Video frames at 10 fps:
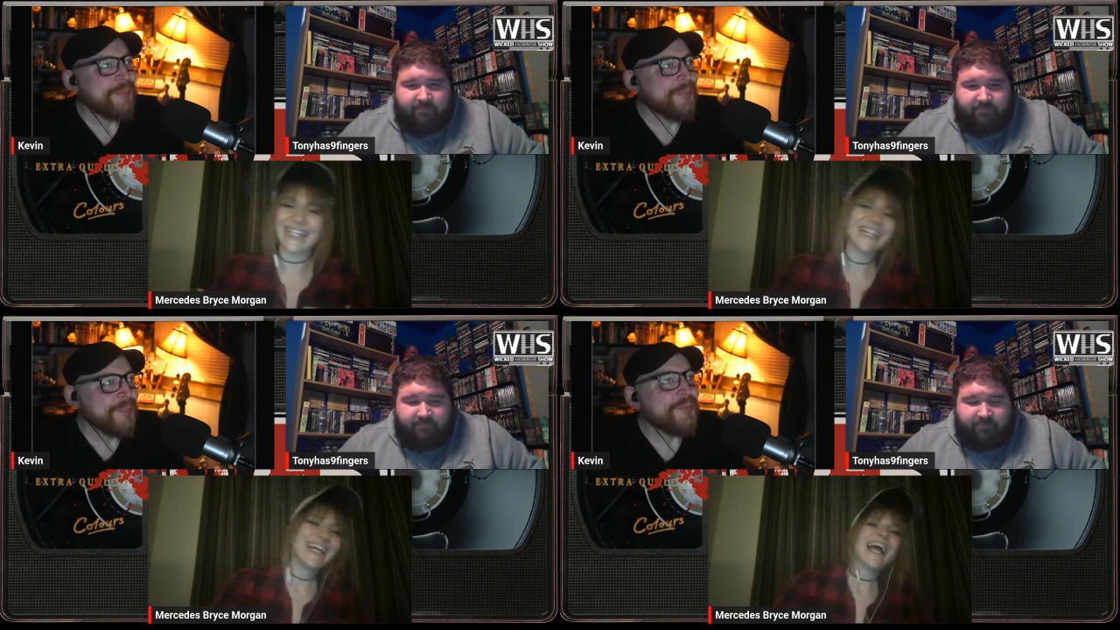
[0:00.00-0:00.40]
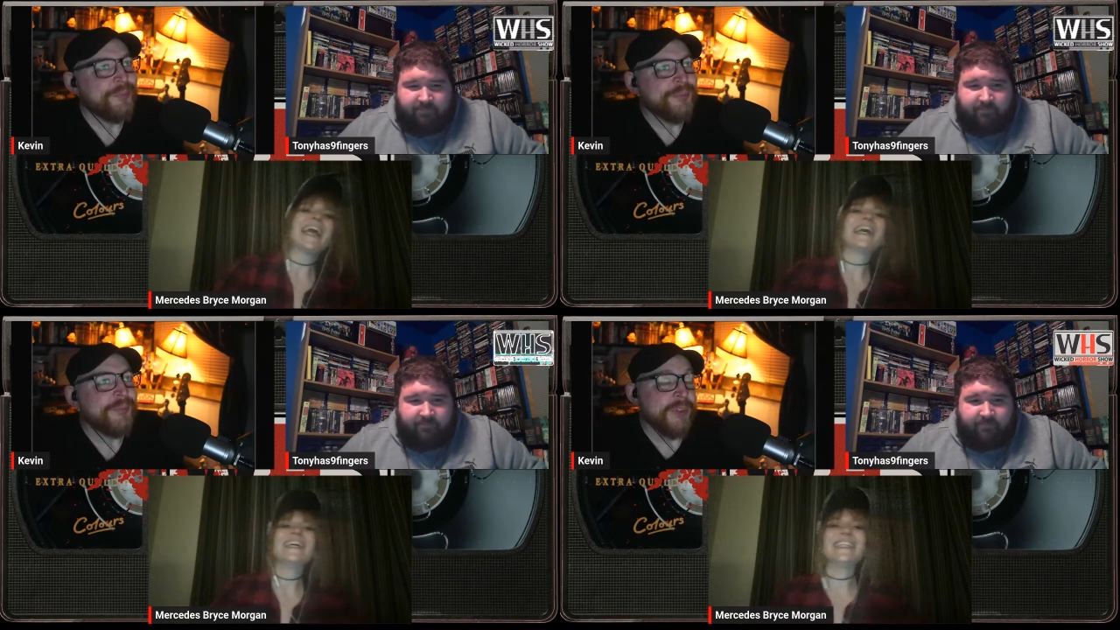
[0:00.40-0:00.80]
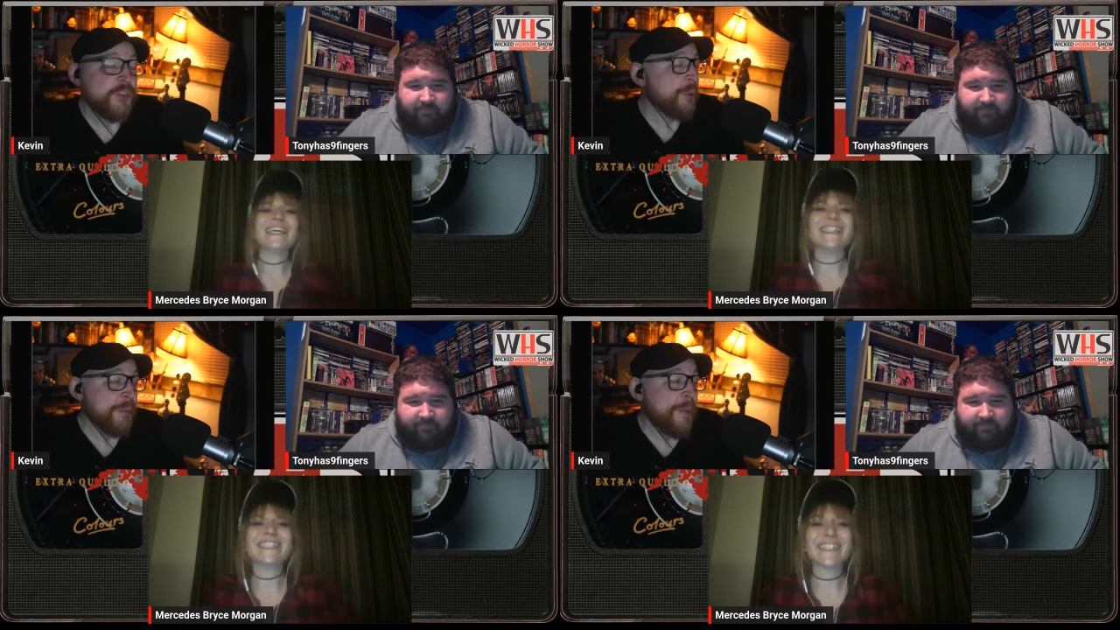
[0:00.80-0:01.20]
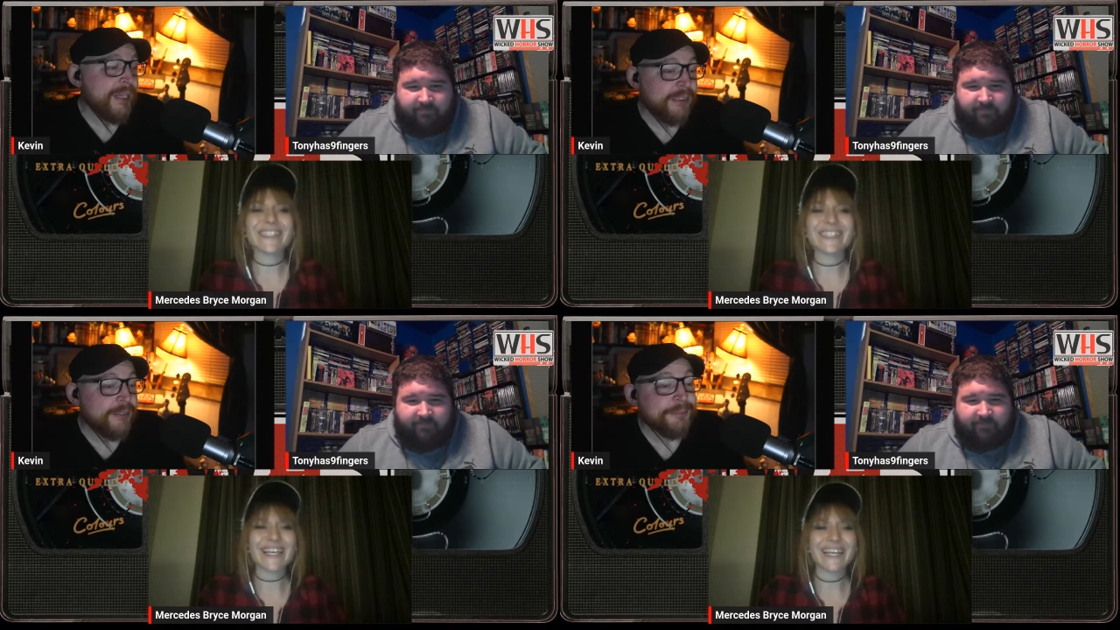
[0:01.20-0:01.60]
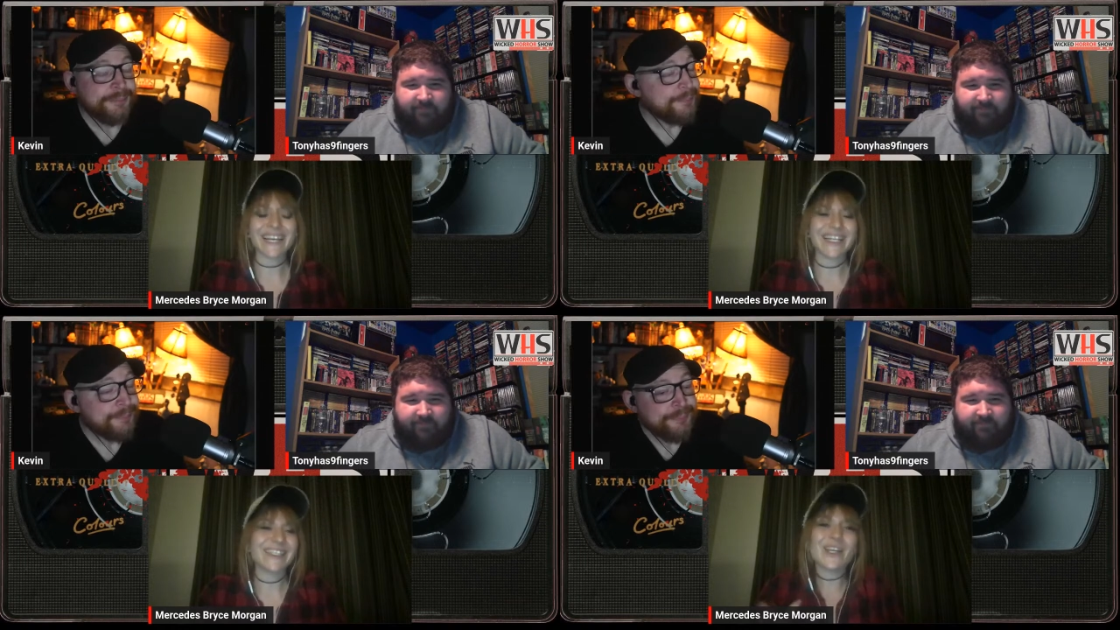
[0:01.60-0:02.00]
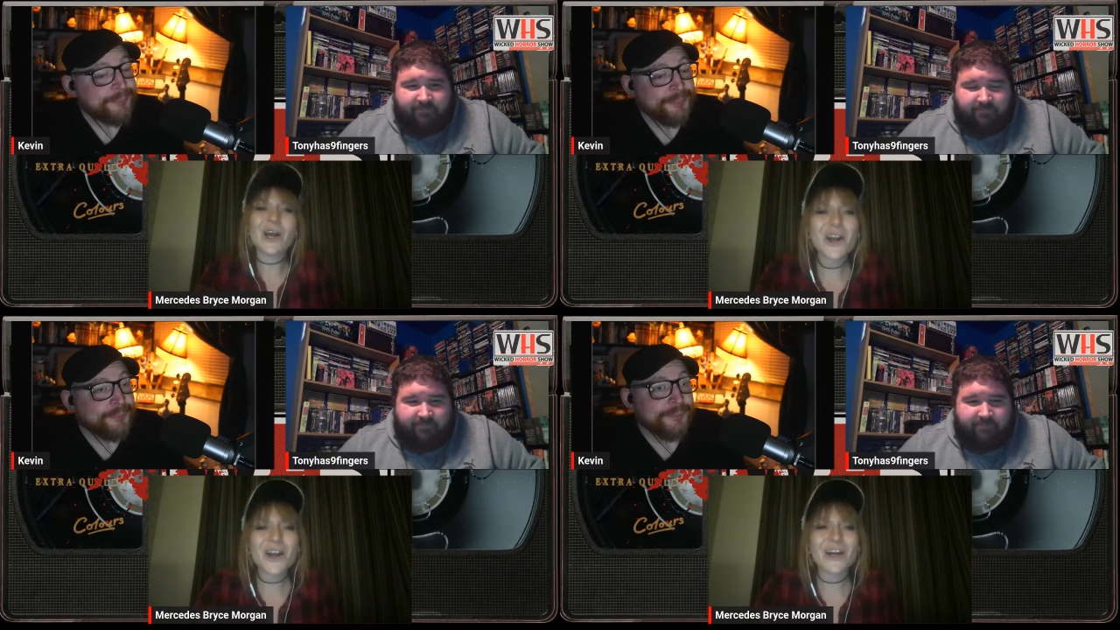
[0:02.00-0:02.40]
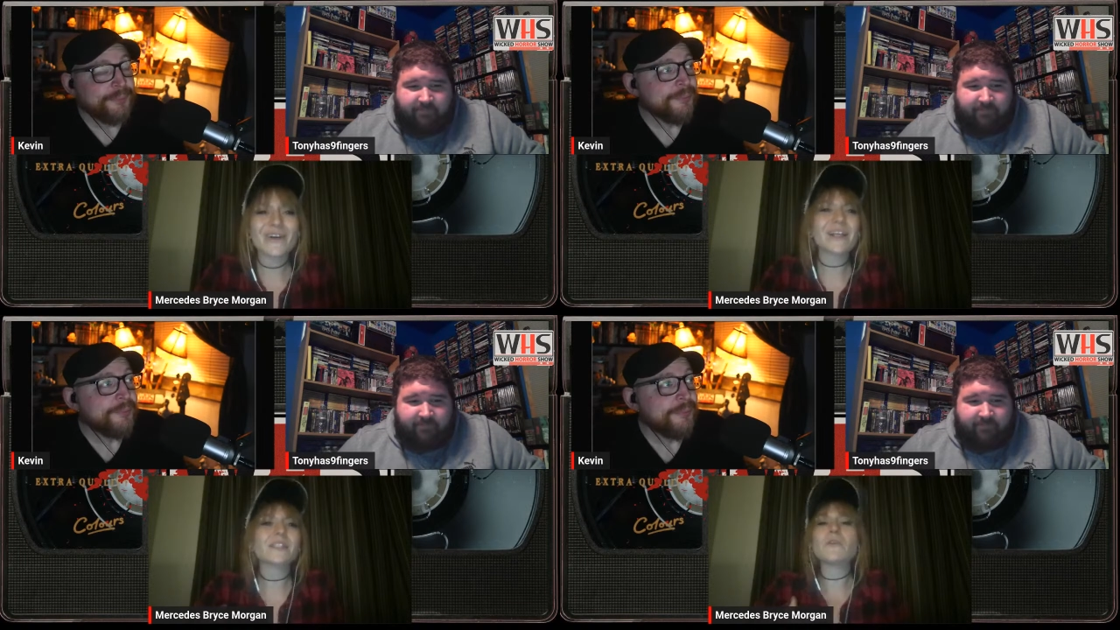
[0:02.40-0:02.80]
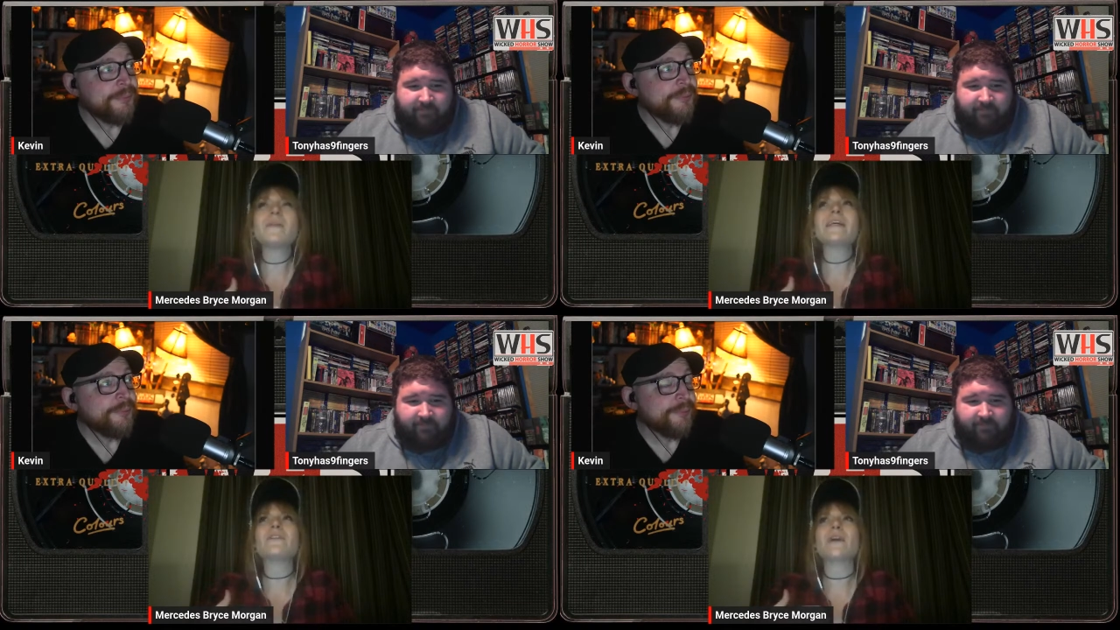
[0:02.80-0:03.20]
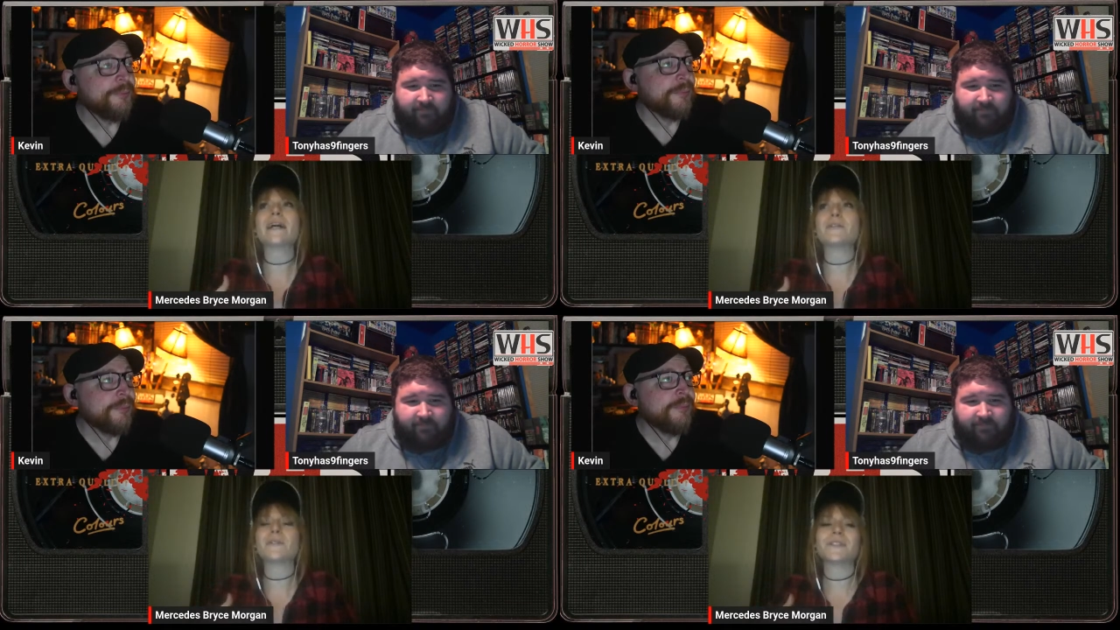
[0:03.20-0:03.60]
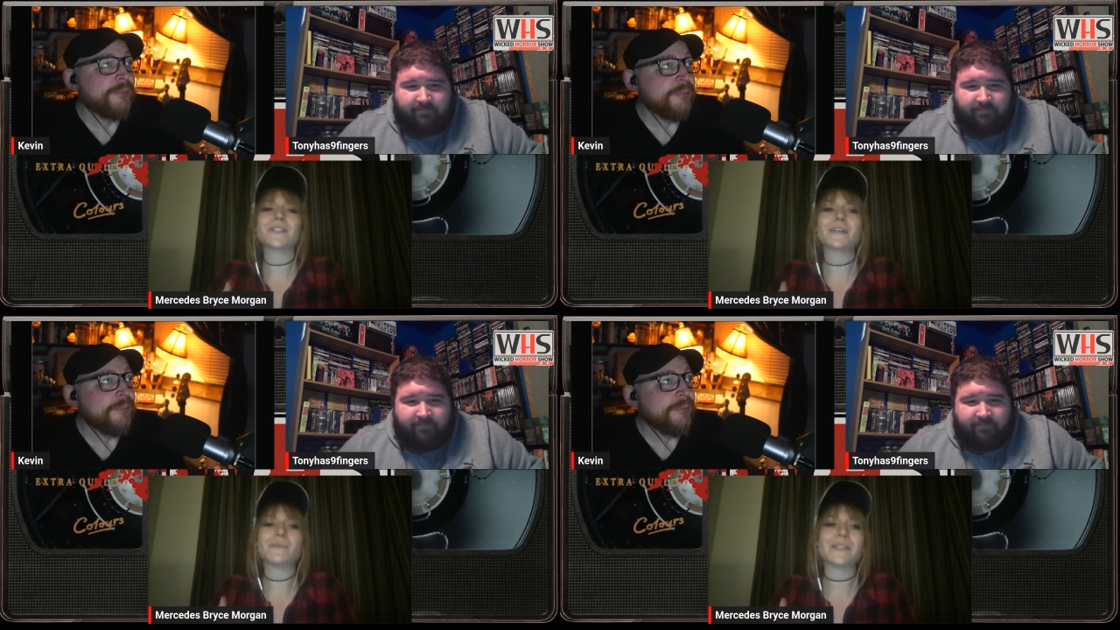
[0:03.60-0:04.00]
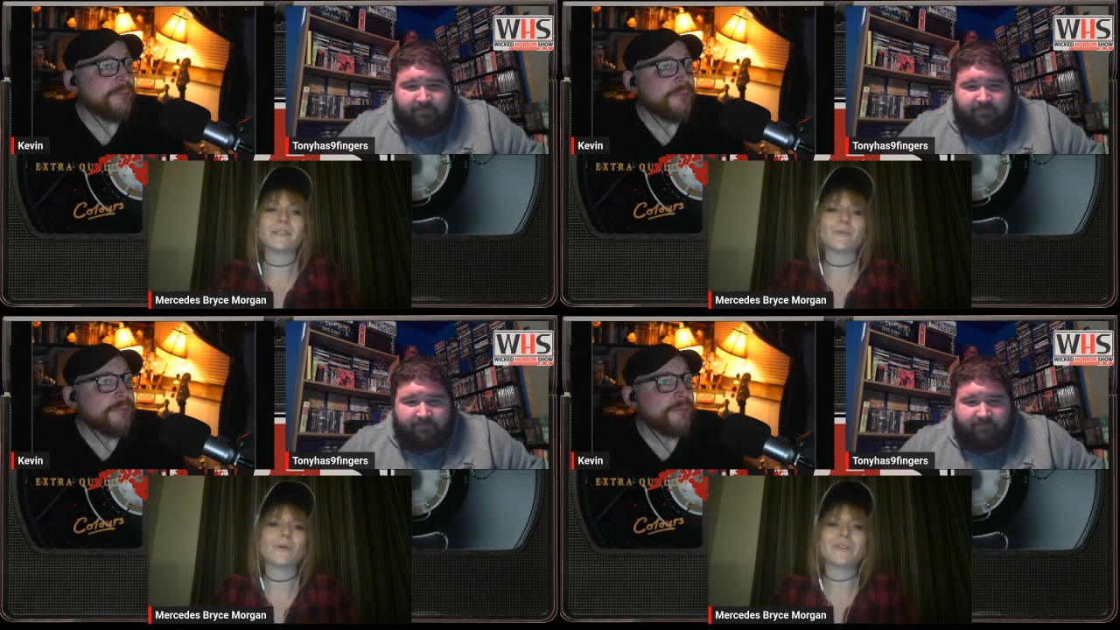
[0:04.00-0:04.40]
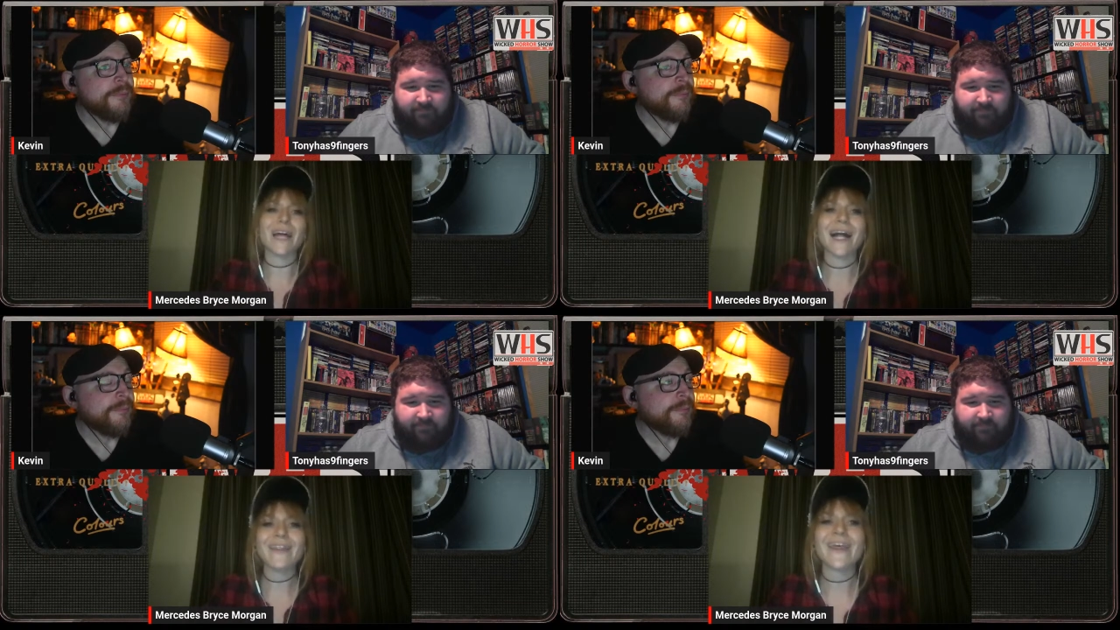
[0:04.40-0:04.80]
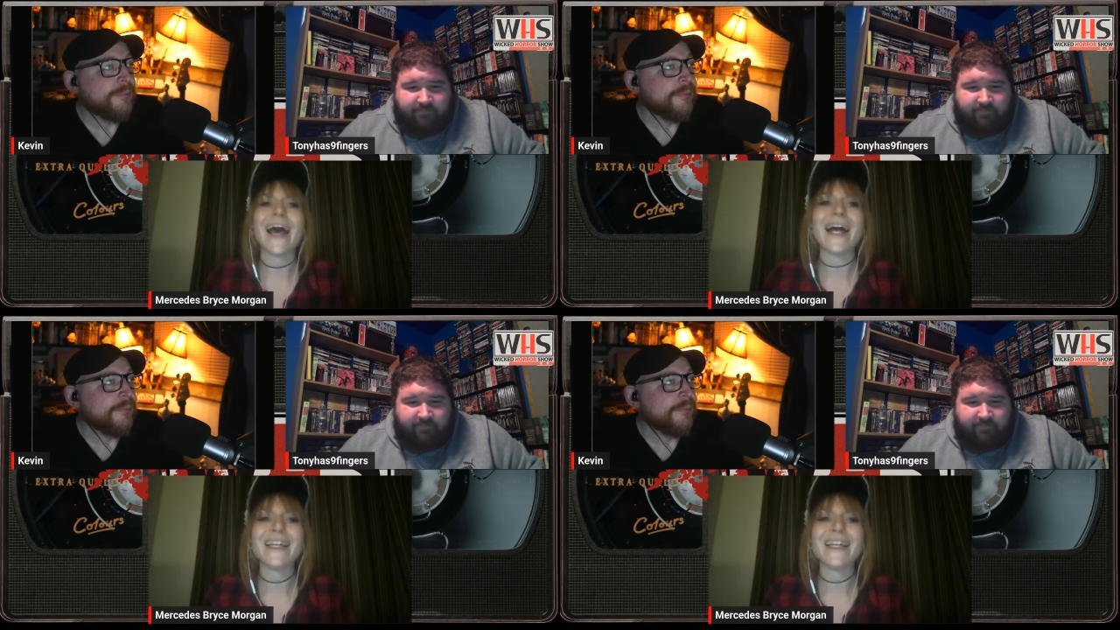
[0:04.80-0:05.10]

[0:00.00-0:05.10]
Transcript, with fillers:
Speaker 1: and it's just like it's her because so many other actresses could have played this role, not that.